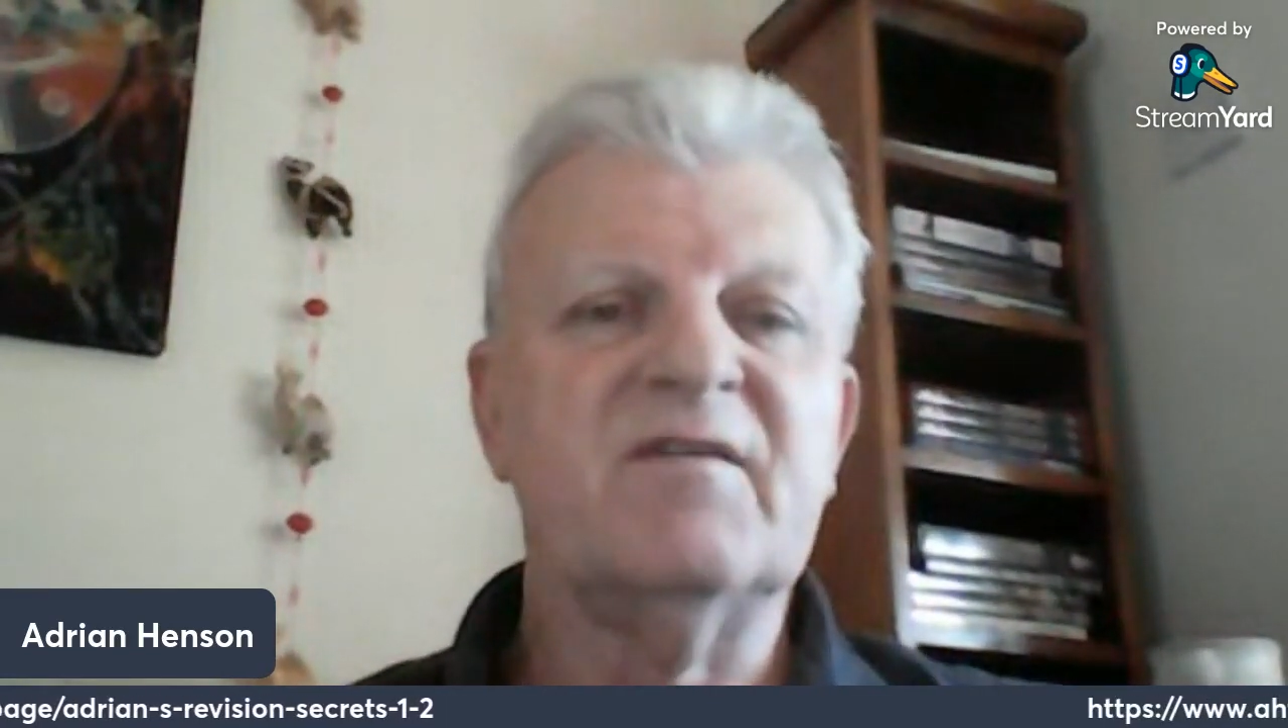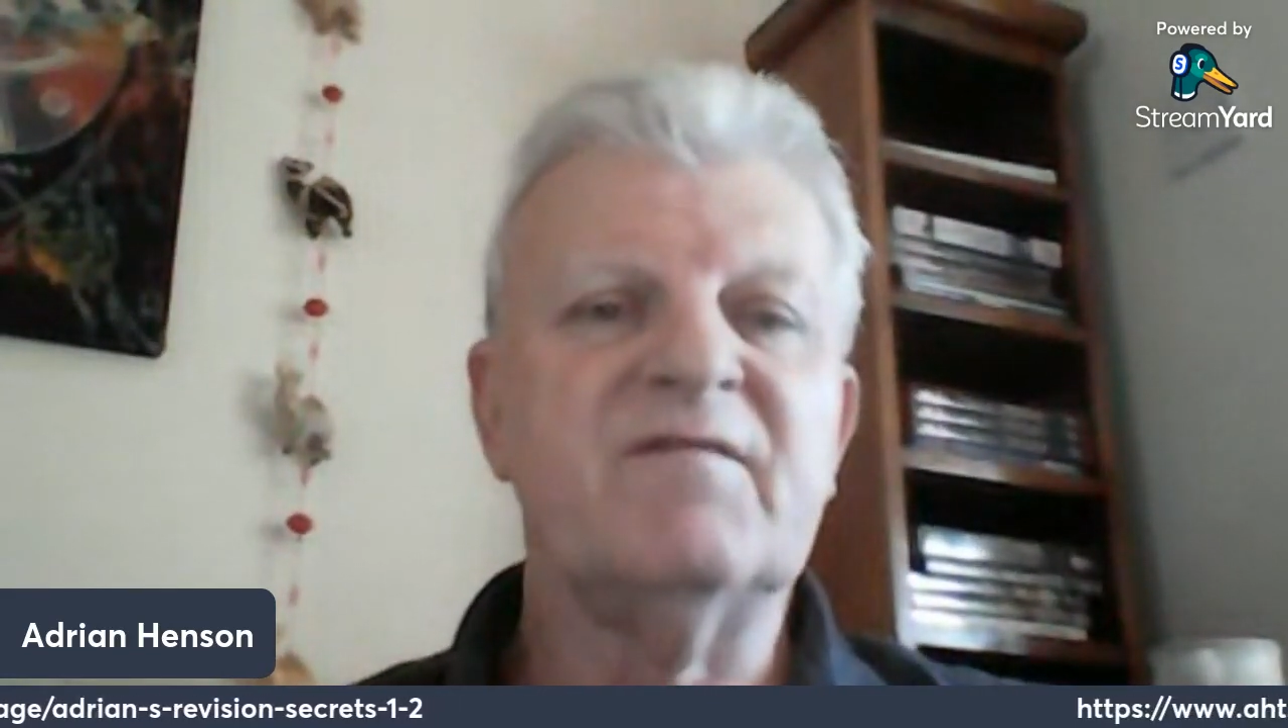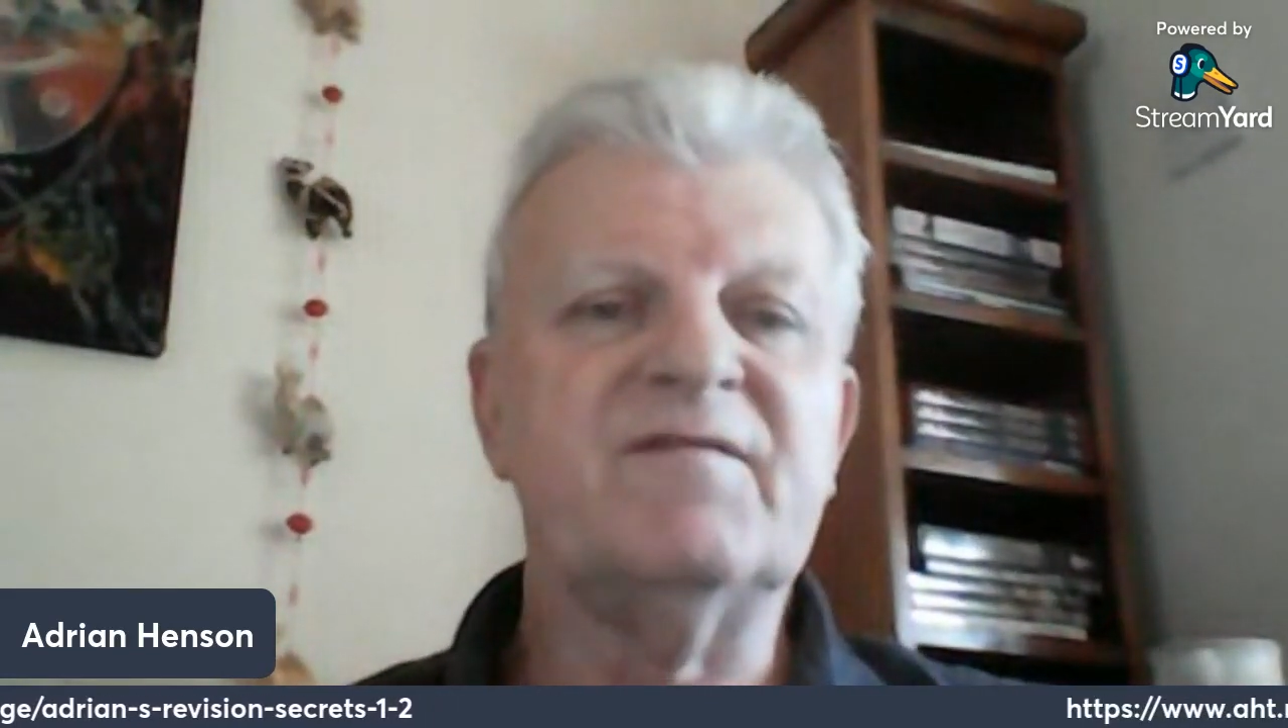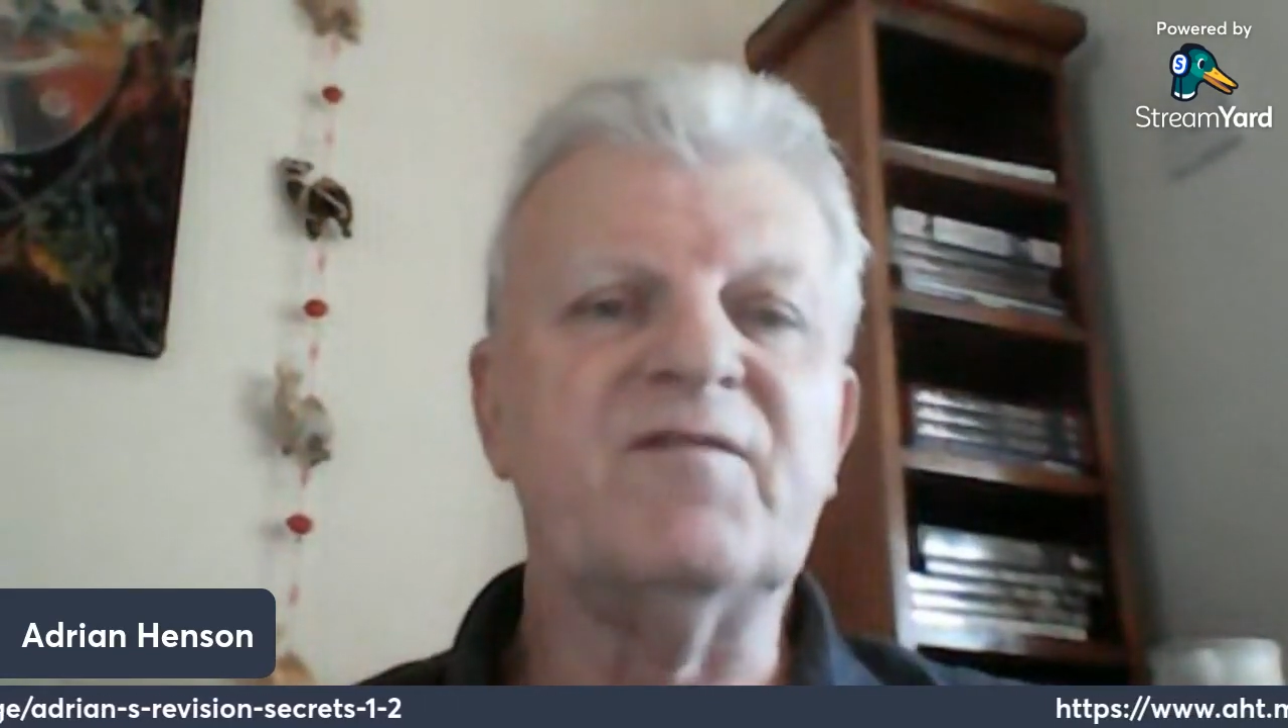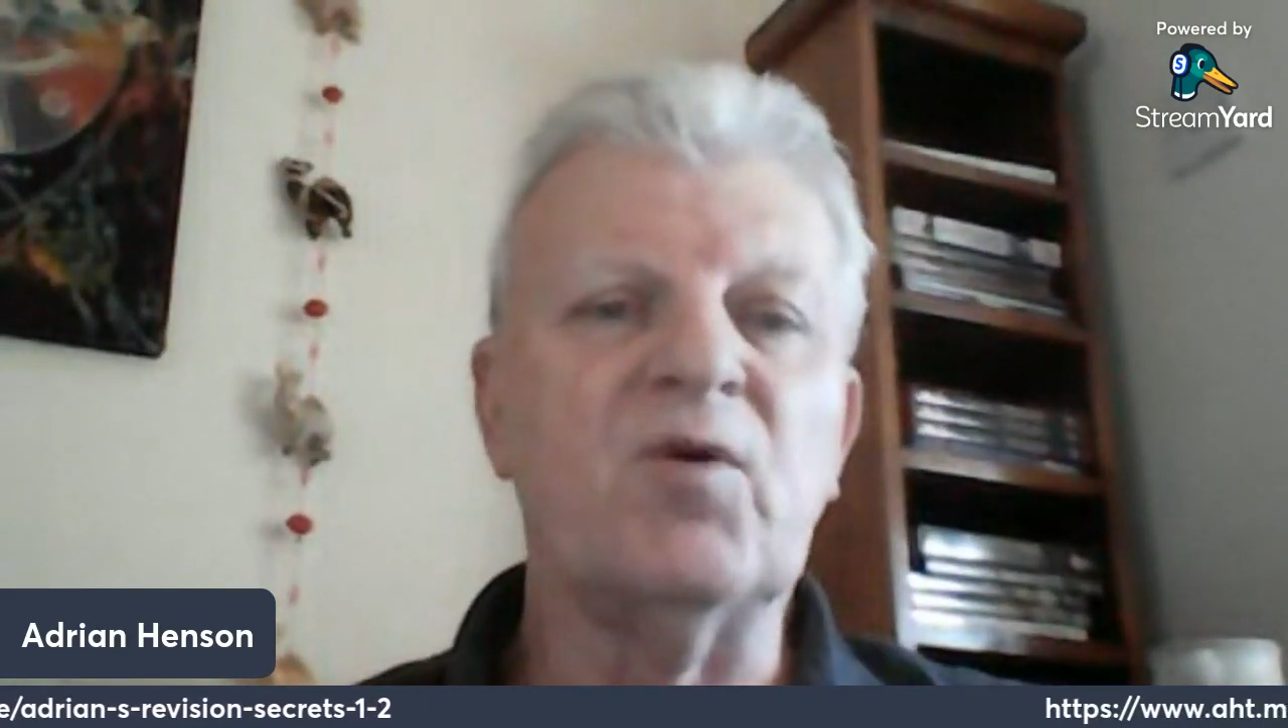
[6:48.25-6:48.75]

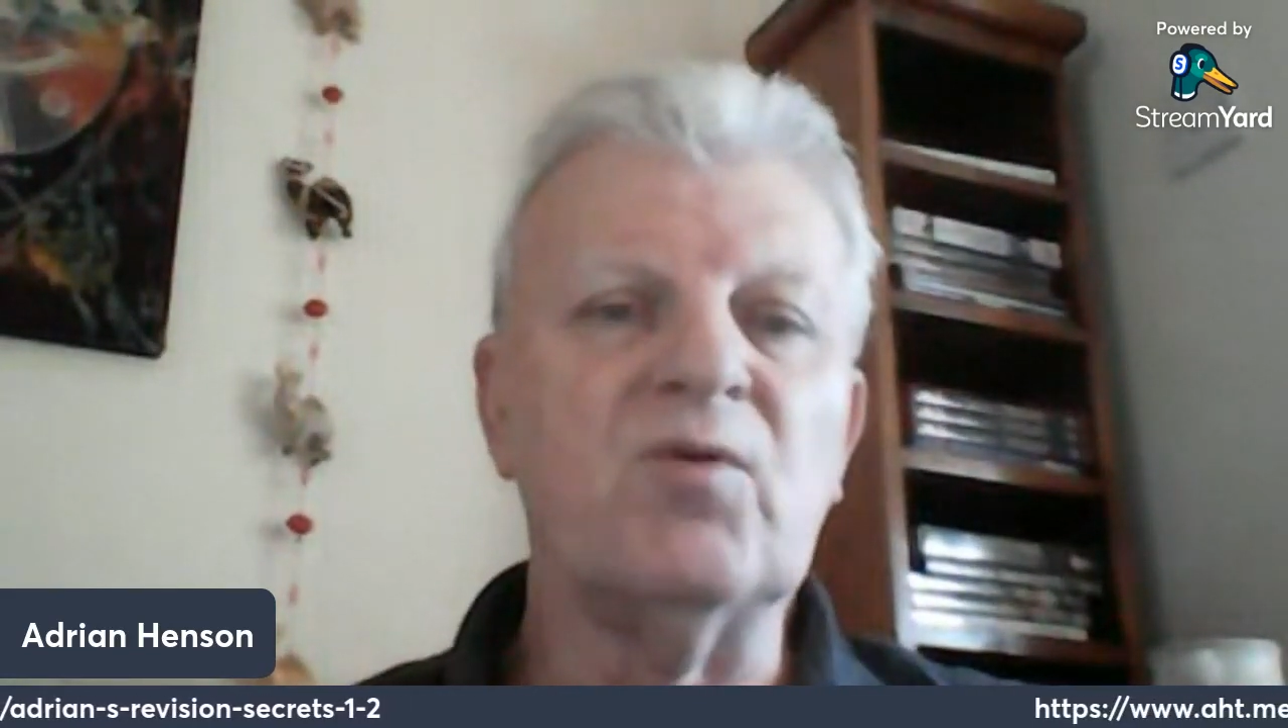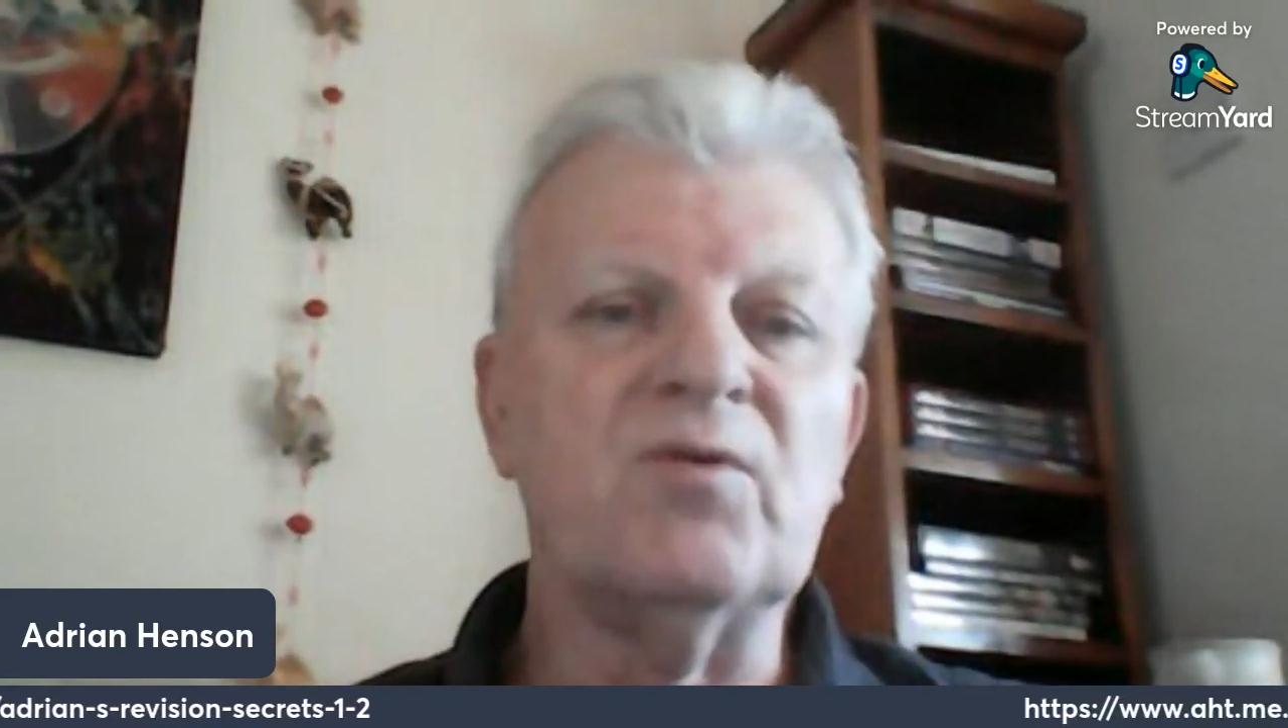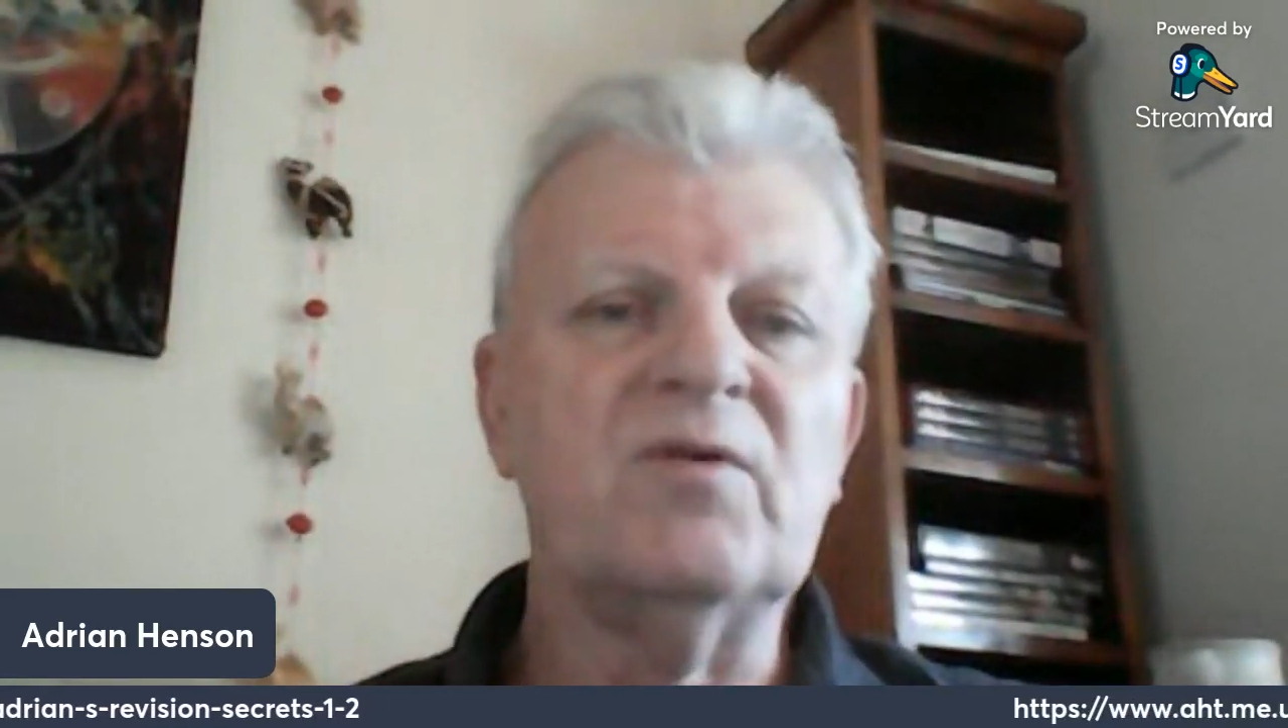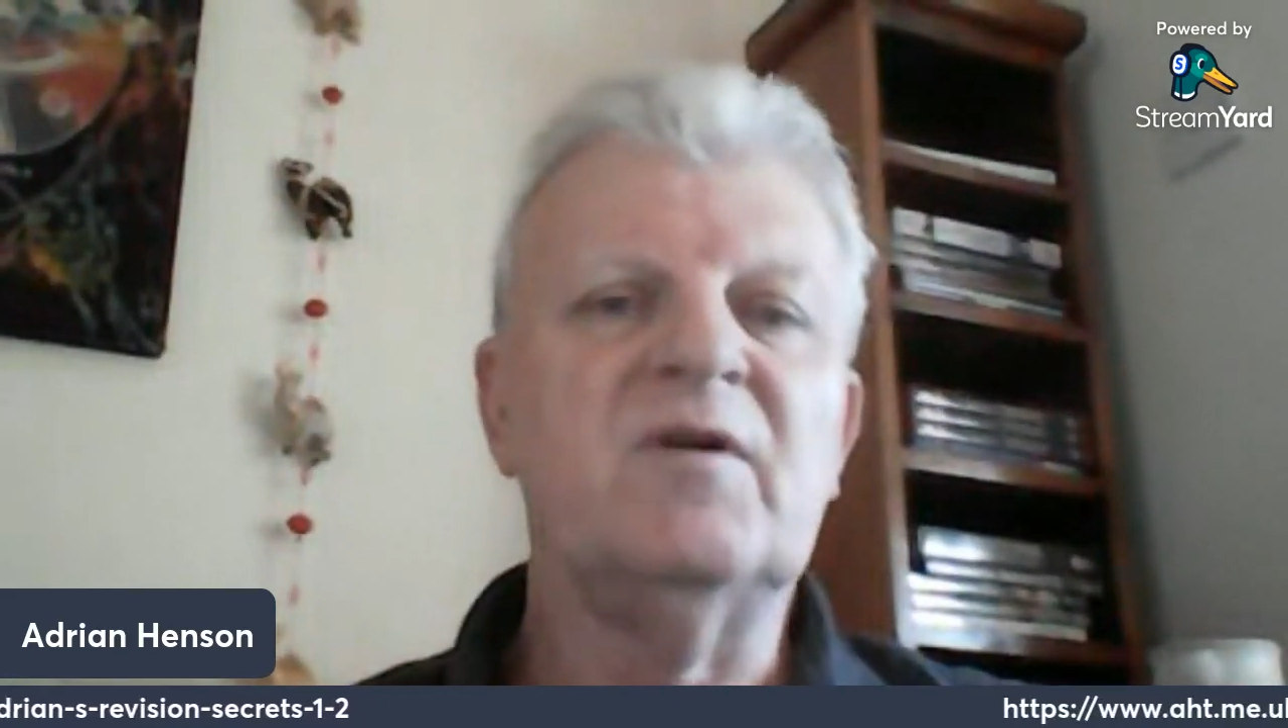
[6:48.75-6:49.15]
4